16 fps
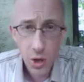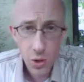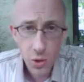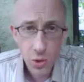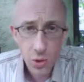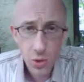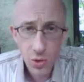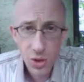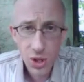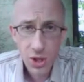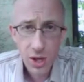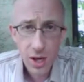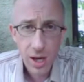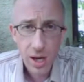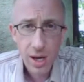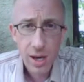
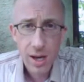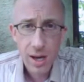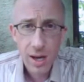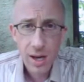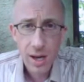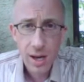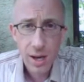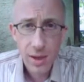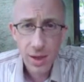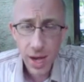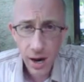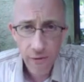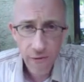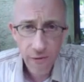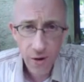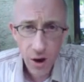use
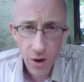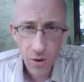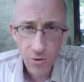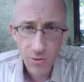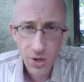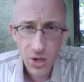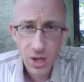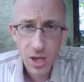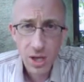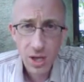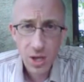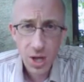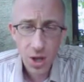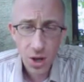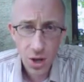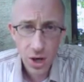their phones
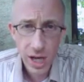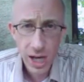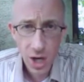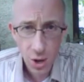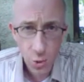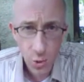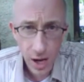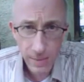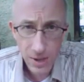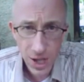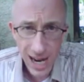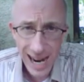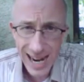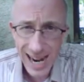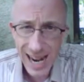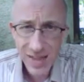to look at your
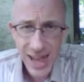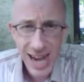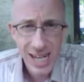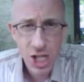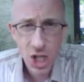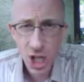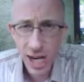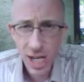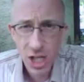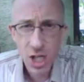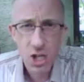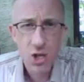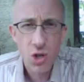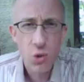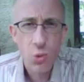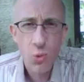website, and that
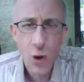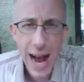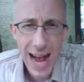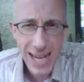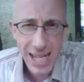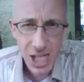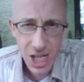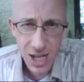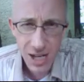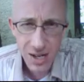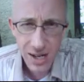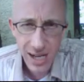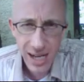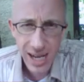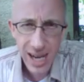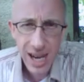changes
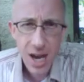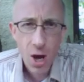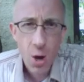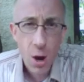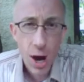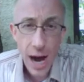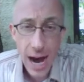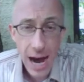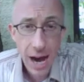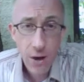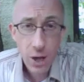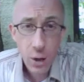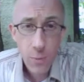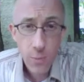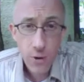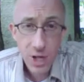drastically
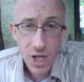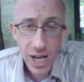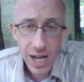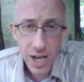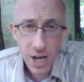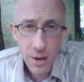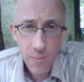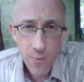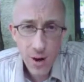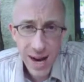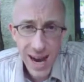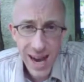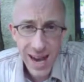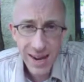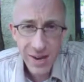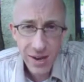how you present your
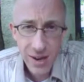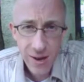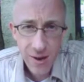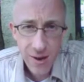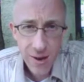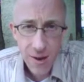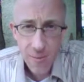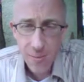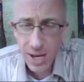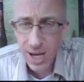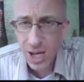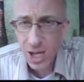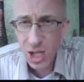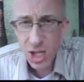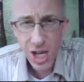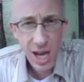brand.
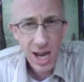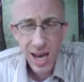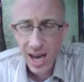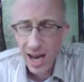Because